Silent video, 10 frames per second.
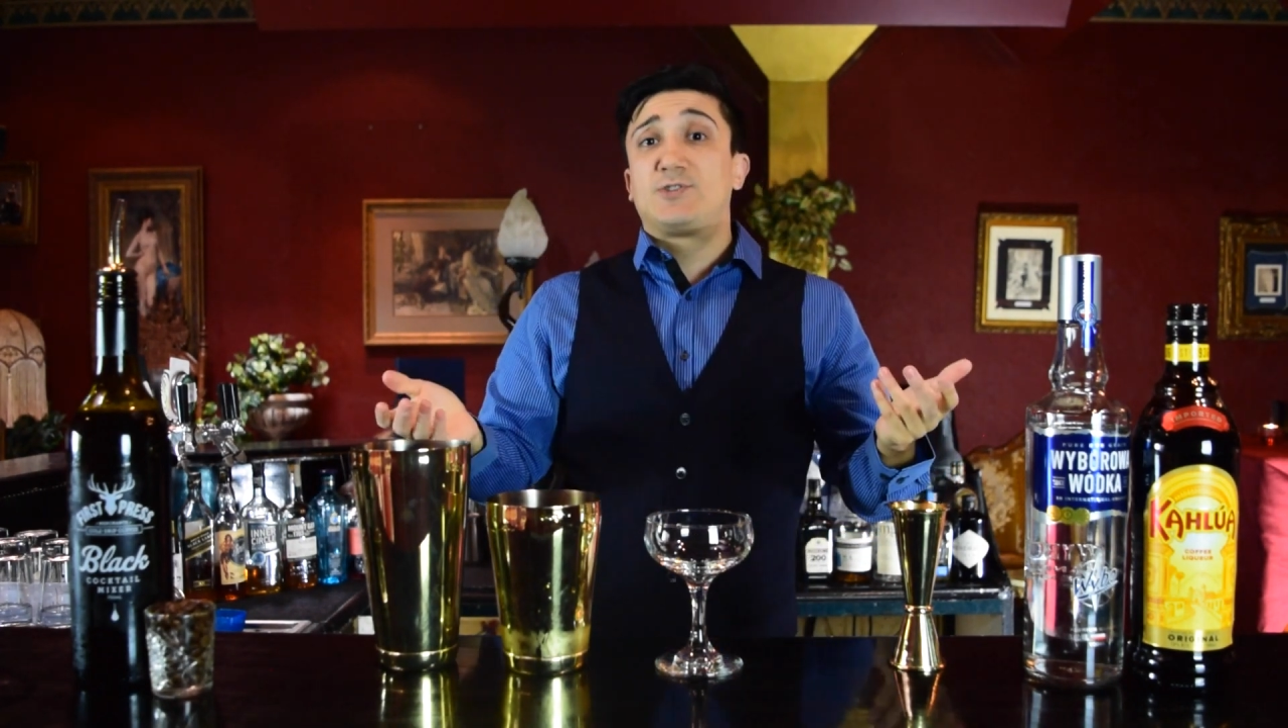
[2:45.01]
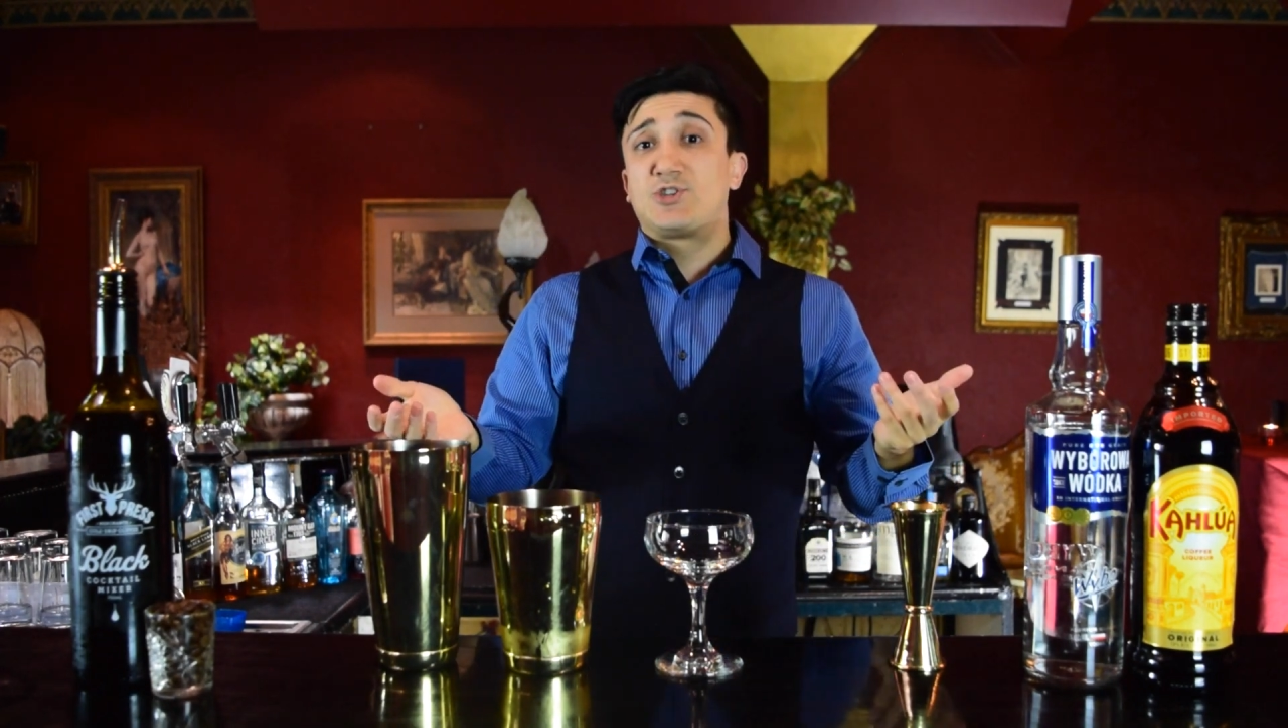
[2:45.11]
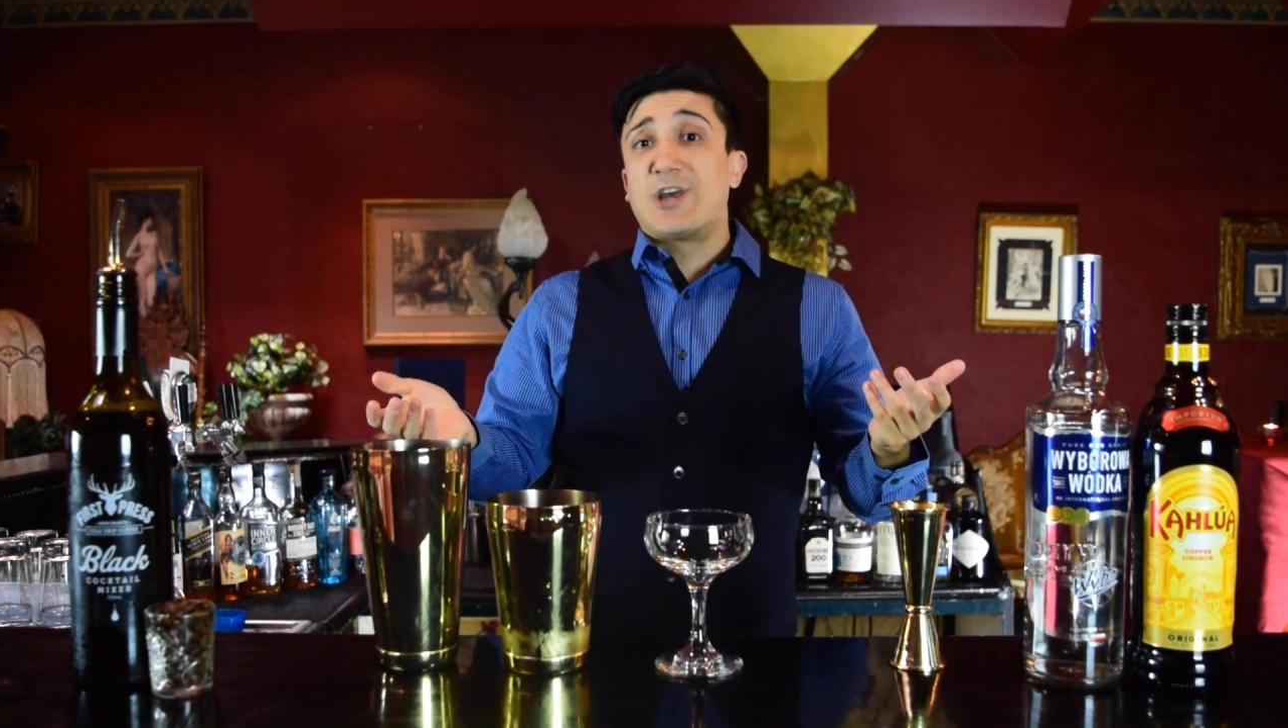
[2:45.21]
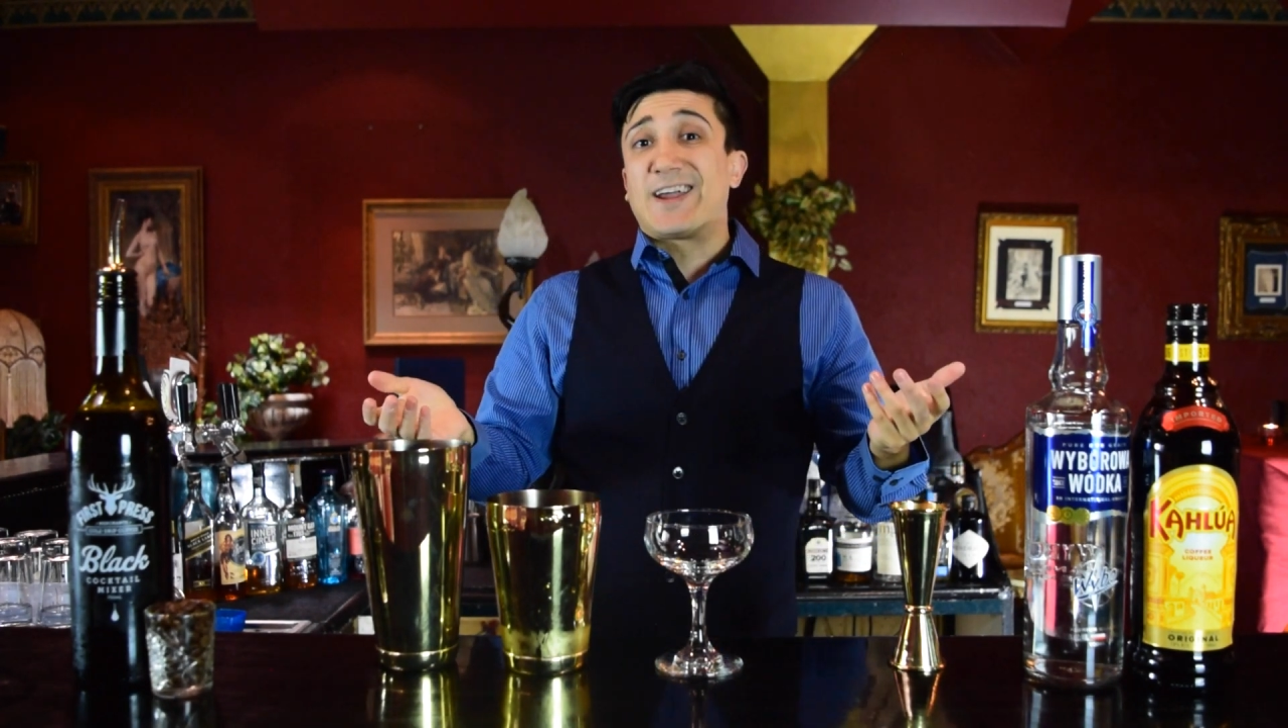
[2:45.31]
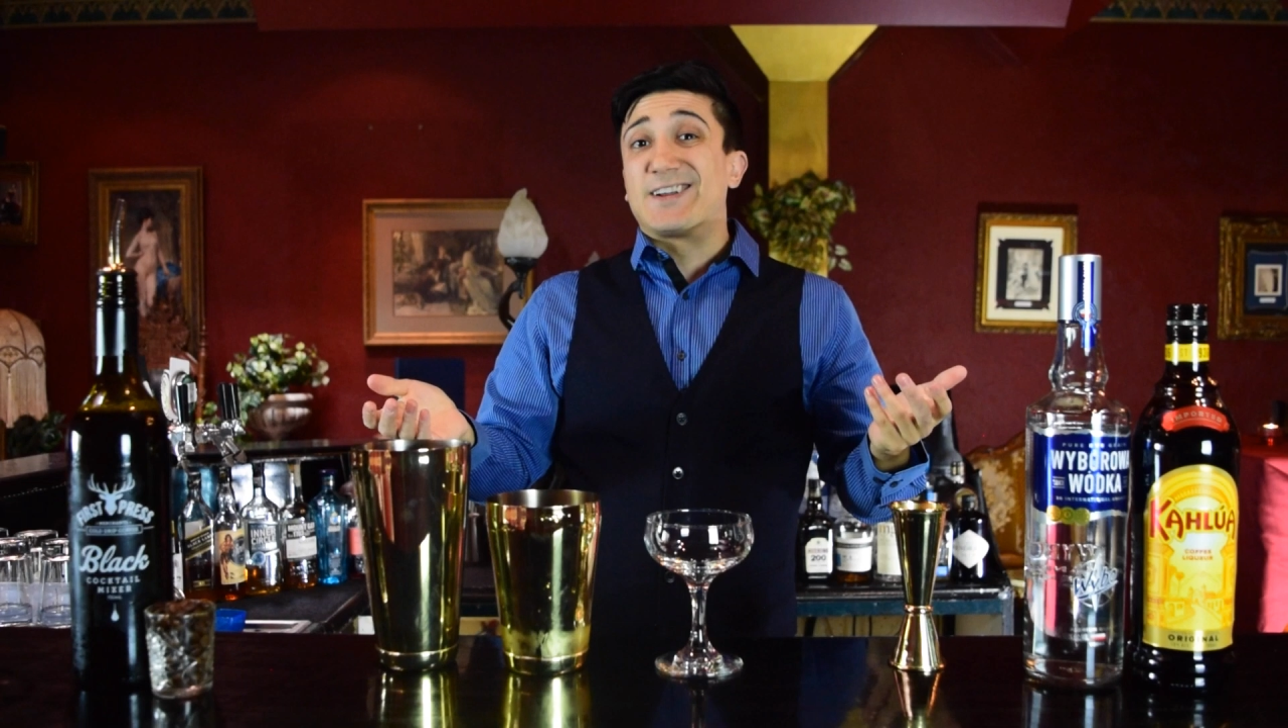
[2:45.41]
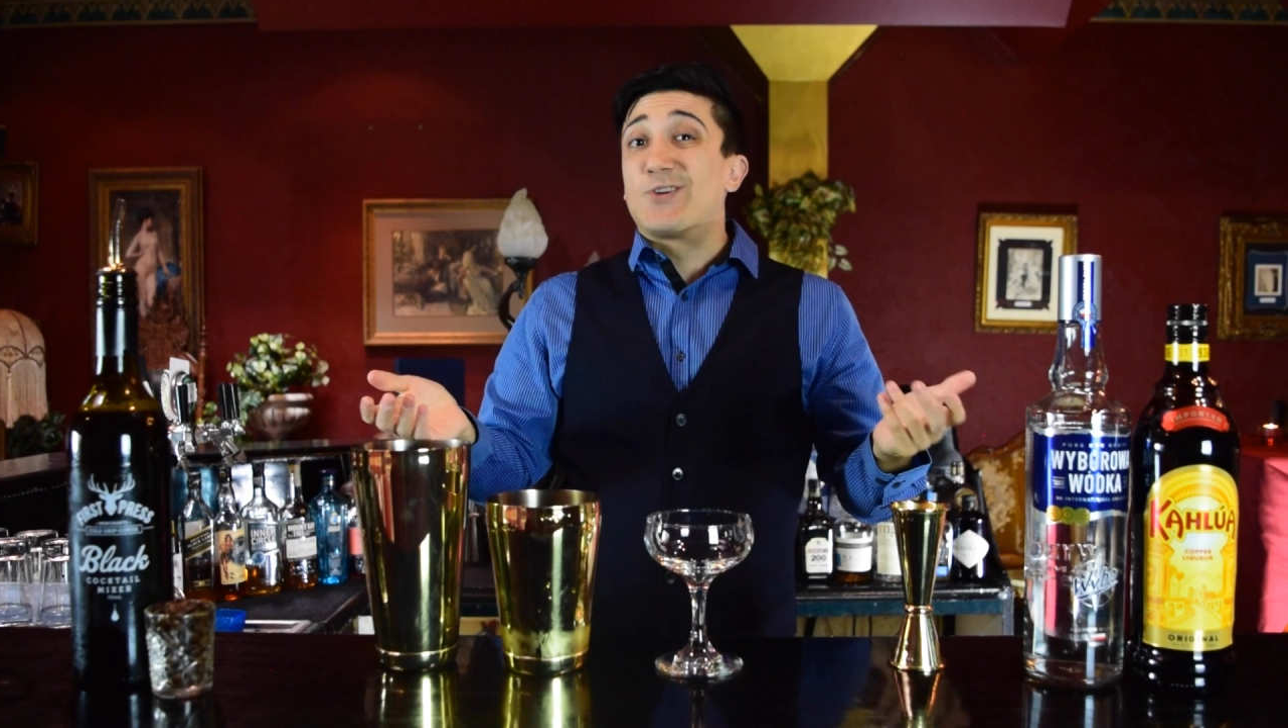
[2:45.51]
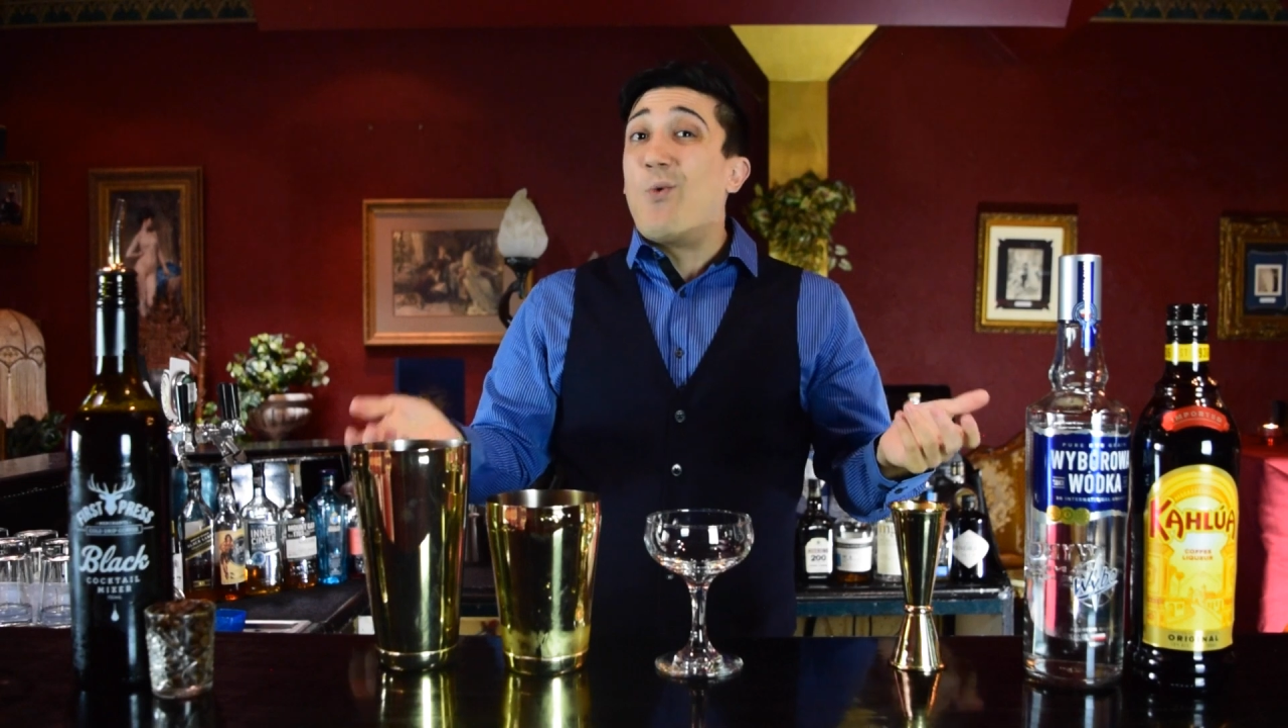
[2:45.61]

shake it